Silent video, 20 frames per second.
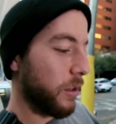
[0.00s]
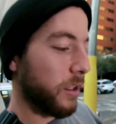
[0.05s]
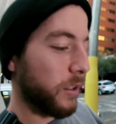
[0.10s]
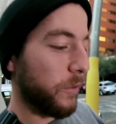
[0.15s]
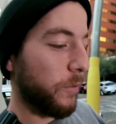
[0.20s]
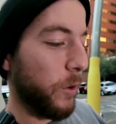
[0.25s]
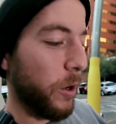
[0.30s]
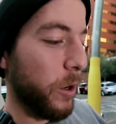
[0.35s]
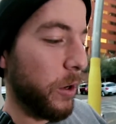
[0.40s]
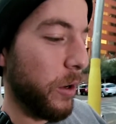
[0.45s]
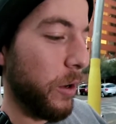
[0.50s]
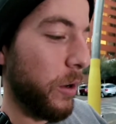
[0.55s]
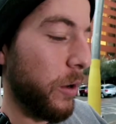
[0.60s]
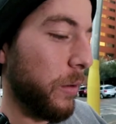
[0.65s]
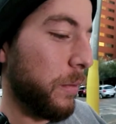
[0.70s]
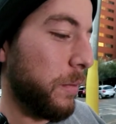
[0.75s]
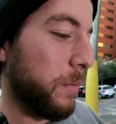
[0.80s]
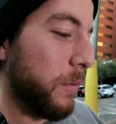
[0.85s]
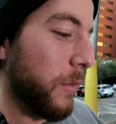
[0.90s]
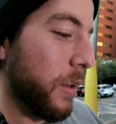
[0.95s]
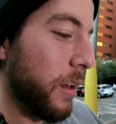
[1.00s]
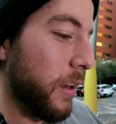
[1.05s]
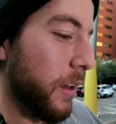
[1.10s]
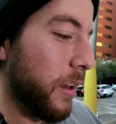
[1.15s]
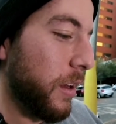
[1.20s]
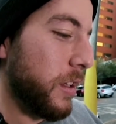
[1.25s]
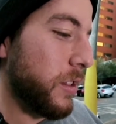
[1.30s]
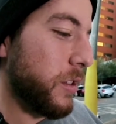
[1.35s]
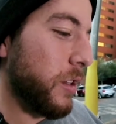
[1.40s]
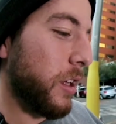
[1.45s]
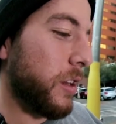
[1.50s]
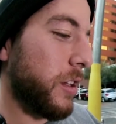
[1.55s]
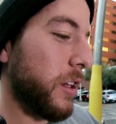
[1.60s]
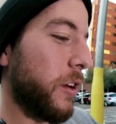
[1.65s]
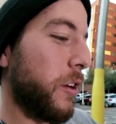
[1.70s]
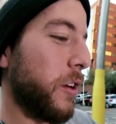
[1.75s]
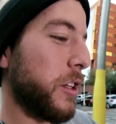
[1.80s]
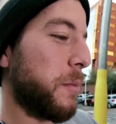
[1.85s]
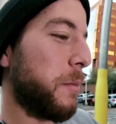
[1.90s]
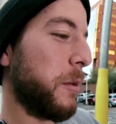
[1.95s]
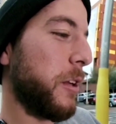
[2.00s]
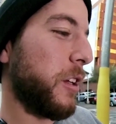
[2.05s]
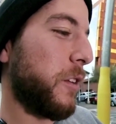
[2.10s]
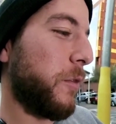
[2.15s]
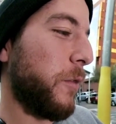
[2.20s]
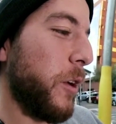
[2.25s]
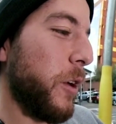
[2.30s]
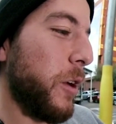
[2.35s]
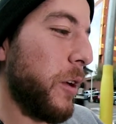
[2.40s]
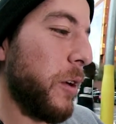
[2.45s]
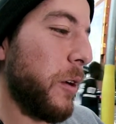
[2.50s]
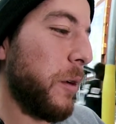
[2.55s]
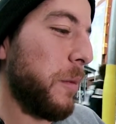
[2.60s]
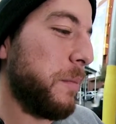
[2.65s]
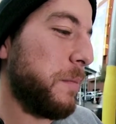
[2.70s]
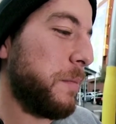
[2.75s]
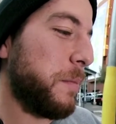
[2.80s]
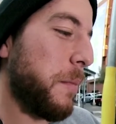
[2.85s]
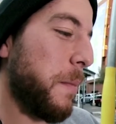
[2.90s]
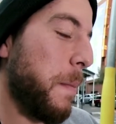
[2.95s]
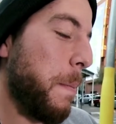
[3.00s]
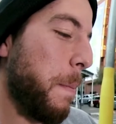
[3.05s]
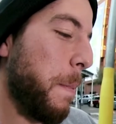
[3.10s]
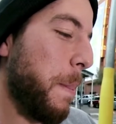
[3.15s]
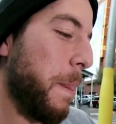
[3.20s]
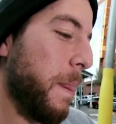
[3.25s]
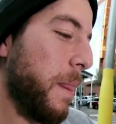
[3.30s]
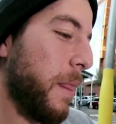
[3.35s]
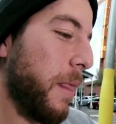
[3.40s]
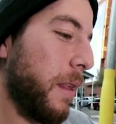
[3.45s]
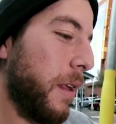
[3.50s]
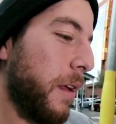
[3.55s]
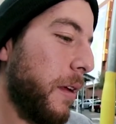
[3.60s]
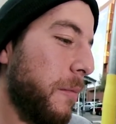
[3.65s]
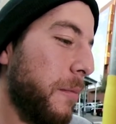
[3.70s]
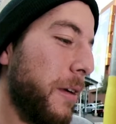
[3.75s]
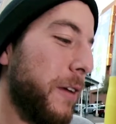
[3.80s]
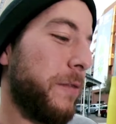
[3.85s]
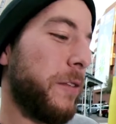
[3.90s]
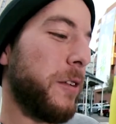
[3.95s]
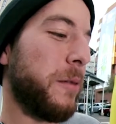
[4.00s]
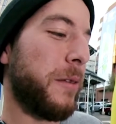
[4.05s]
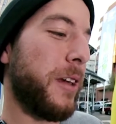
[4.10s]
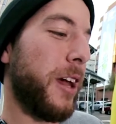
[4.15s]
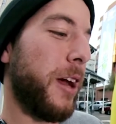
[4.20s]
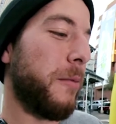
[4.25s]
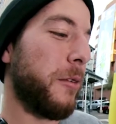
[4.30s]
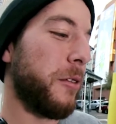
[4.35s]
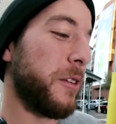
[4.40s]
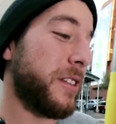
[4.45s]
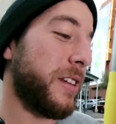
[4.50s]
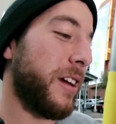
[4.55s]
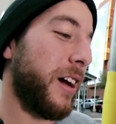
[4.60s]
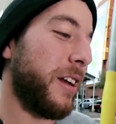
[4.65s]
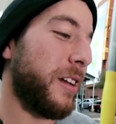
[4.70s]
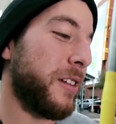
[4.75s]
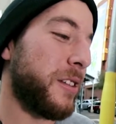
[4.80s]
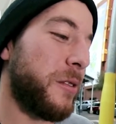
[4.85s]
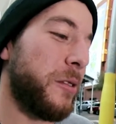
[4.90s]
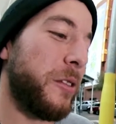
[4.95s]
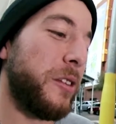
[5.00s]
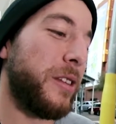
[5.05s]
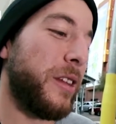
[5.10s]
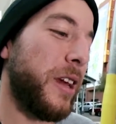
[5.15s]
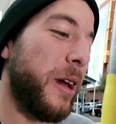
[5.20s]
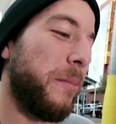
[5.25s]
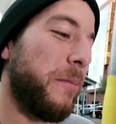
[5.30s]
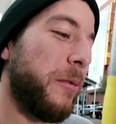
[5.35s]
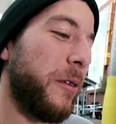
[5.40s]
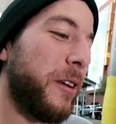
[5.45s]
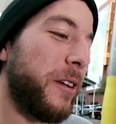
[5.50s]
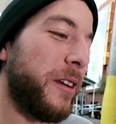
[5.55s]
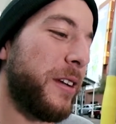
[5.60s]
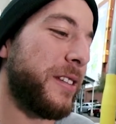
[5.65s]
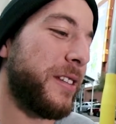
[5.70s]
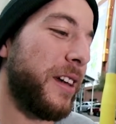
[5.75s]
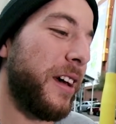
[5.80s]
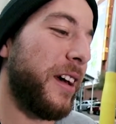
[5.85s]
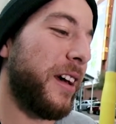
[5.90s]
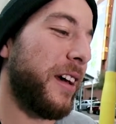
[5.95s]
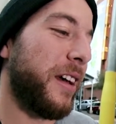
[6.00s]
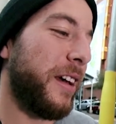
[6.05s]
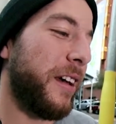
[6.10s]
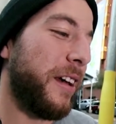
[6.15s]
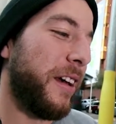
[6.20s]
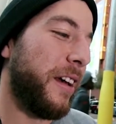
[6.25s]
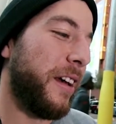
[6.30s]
this photo, it's not the crispiest photo. My film camera was kind of screwed at that point because I